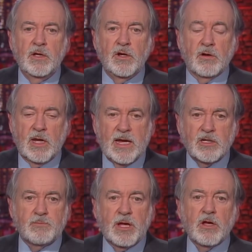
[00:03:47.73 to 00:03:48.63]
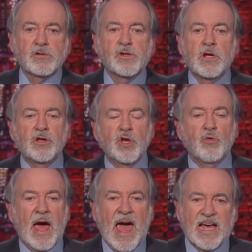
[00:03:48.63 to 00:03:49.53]
You're elected because
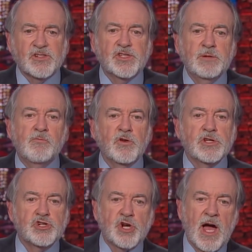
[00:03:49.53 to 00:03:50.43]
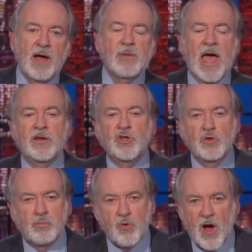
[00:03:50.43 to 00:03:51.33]
you asked them for the job and
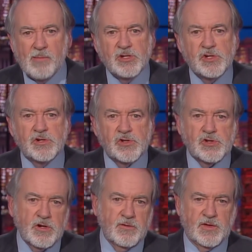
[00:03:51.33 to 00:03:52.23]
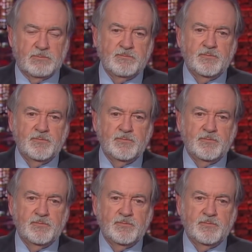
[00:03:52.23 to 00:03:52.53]
you promised to serve them.